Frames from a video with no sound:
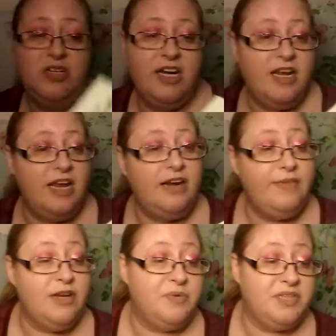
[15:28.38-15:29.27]
I don't
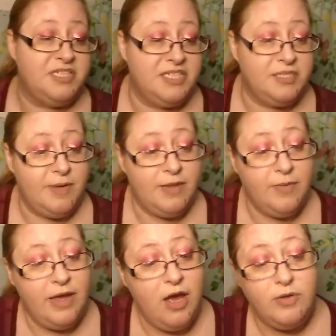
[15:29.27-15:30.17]
even know what this is, by the
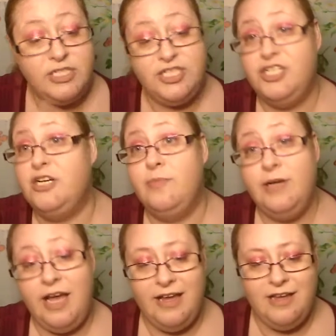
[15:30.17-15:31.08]
way. Oh, it's a serum.
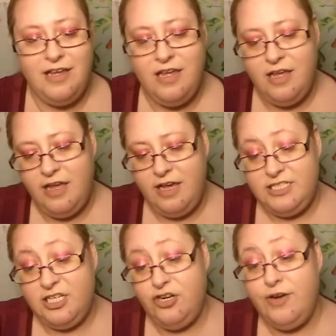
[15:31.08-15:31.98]
Okay.
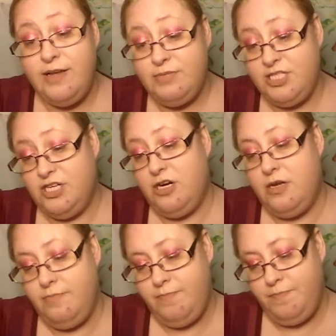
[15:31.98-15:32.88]
It's a cream
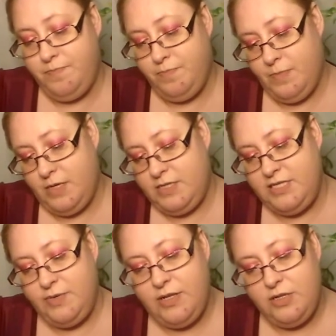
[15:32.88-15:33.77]
serum. Let's
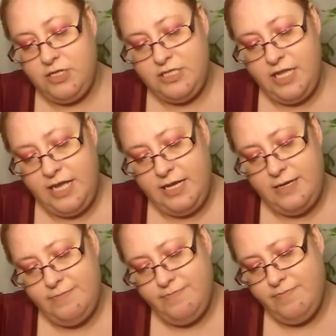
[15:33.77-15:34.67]
see what it looks like.
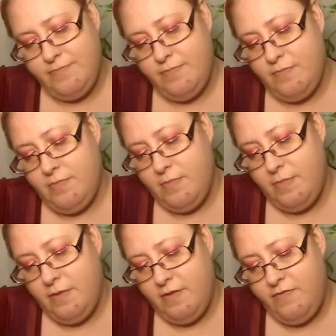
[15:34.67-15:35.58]

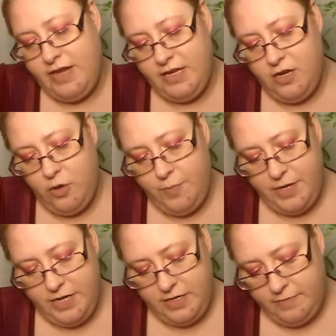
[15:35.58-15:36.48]
I can
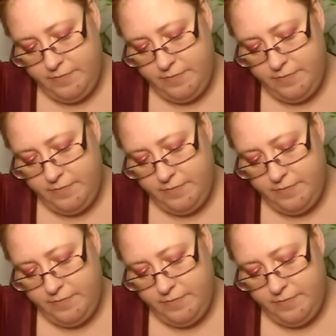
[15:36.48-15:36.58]
open it.